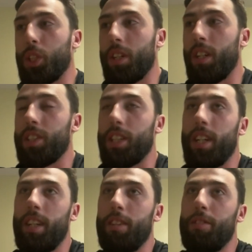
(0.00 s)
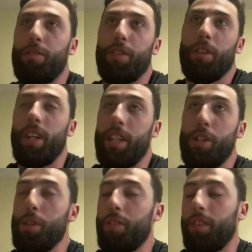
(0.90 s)
John's and for
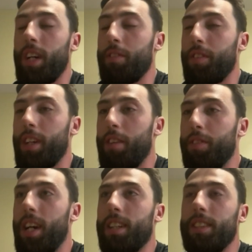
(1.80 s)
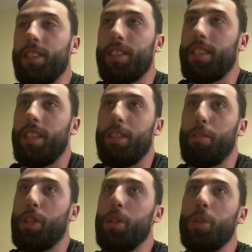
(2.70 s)
in Newfoundland, for that fact, is
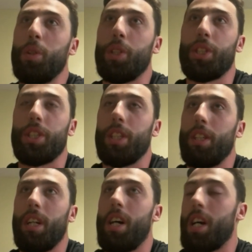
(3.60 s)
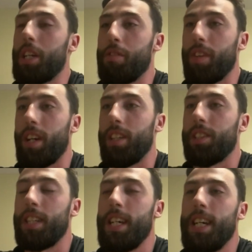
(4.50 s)
huge hockey
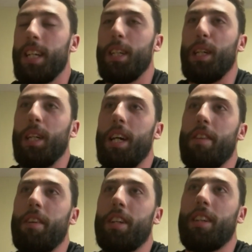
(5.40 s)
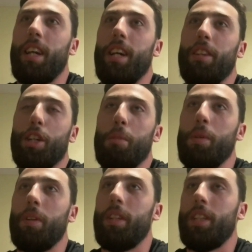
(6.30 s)
fans. Yeah. I think the
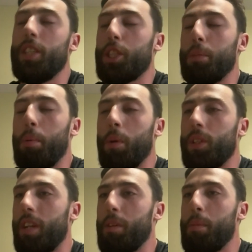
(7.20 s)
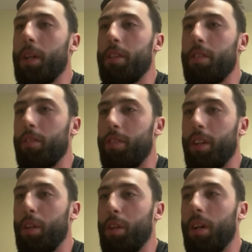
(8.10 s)
community just supports everybody
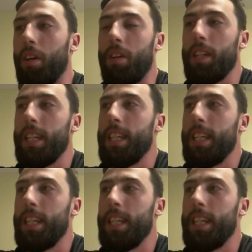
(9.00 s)
very well.